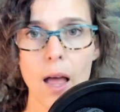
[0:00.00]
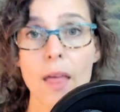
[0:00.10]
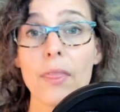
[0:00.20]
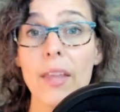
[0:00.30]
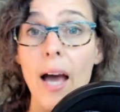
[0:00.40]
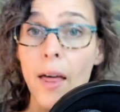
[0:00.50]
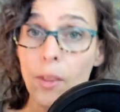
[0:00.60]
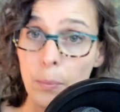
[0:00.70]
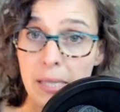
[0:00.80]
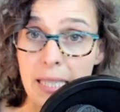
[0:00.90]
The
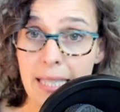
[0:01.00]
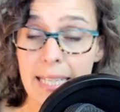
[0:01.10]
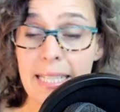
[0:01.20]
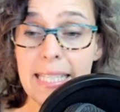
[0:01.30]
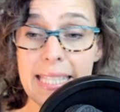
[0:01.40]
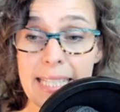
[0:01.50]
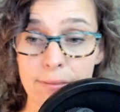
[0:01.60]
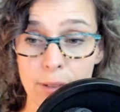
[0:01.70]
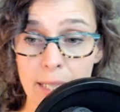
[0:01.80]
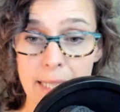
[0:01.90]
other piece that is
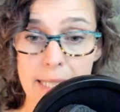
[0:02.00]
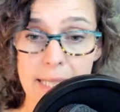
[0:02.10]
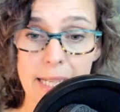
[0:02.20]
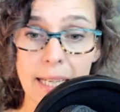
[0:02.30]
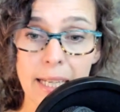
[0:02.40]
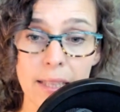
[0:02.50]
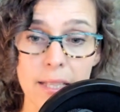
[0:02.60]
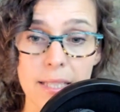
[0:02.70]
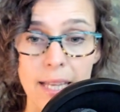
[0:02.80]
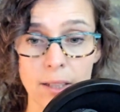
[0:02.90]
different in
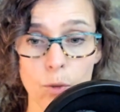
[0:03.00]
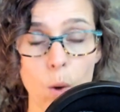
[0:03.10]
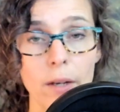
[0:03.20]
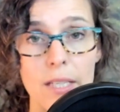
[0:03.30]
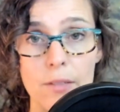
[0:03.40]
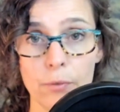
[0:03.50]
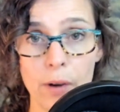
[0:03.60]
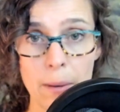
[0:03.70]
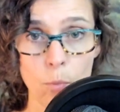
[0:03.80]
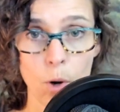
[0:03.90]
the centered wellness
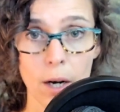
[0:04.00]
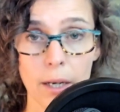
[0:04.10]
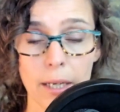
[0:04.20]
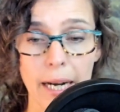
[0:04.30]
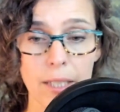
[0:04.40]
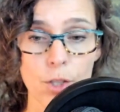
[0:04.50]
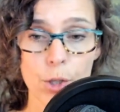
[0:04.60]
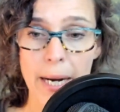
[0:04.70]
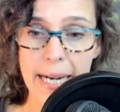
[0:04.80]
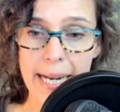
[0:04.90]
framework and
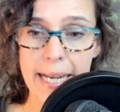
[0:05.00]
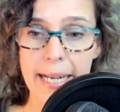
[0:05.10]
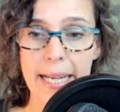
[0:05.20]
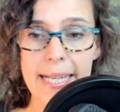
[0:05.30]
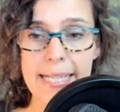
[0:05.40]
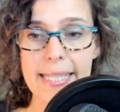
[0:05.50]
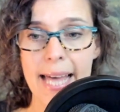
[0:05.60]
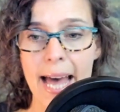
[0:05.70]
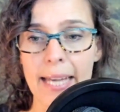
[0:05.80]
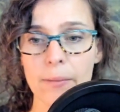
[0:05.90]
training is
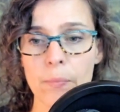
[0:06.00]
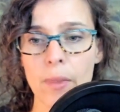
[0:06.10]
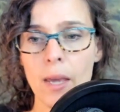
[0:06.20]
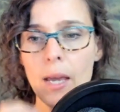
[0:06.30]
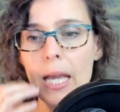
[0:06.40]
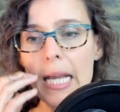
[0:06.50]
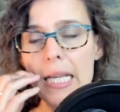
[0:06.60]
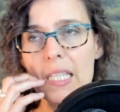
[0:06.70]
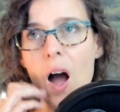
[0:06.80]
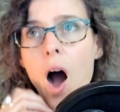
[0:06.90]
that
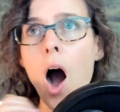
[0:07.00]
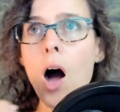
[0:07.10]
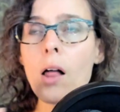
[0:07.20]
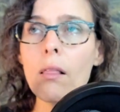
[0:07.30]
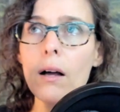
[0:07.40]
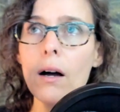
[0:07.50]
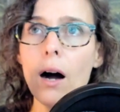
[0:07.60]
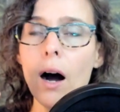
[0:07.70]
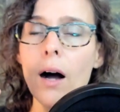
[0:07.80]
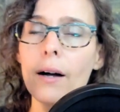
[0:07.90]
it's
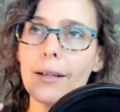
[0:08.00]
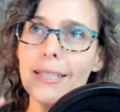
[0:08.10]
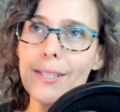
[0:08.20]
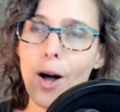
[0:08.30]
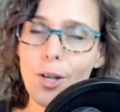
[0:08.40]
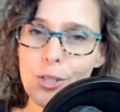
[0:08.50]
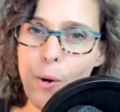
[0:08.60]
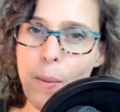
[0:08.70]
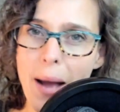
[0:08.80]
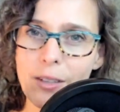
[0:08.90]
also
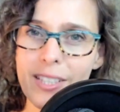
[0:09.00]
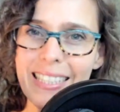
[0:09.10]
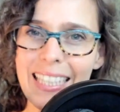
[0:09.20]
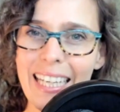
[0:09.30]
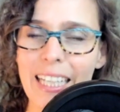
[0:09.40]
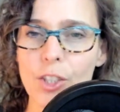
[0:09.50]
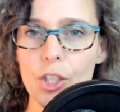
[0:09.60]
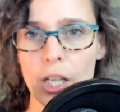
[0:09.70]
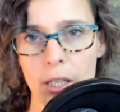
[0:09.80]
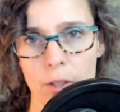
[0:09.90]
about
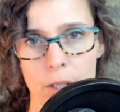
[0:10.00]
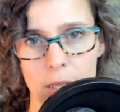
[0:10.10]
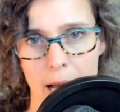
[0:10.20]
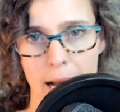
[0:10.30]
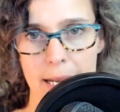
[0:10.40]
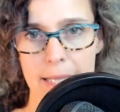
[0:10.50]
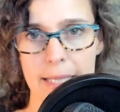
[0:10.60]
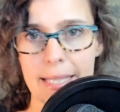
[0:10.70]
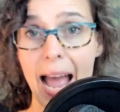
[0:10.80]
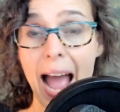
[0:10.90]
teaching your
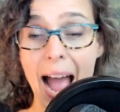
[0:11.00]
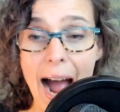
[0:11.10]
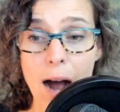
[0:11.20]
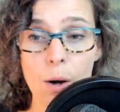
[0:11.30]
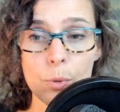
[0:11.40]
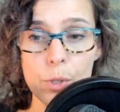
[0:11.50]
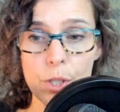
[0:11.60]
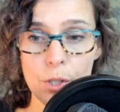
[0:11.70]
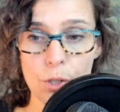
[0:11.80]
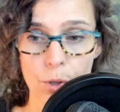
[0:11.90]
clients how
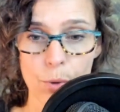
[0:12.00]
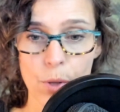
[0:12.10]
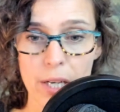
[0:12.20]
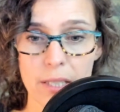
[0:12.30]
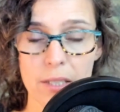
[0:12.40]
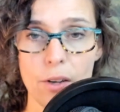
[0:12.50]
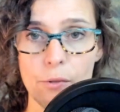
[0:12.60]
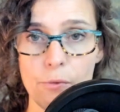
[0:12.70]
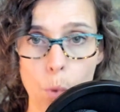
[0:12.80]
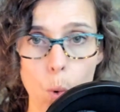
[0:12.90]
to do this
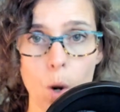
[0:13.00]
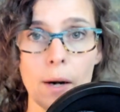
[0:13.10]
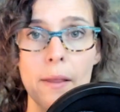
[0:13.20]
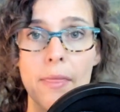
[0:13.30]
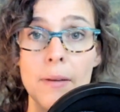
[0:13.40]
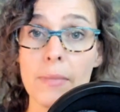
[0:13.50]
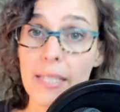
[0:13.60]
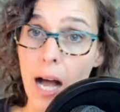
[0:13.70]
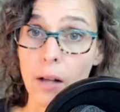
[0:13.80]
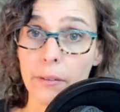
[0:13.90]
for
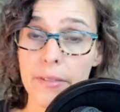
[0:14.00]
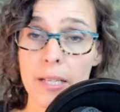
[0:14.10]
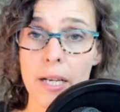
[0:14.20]
themselves.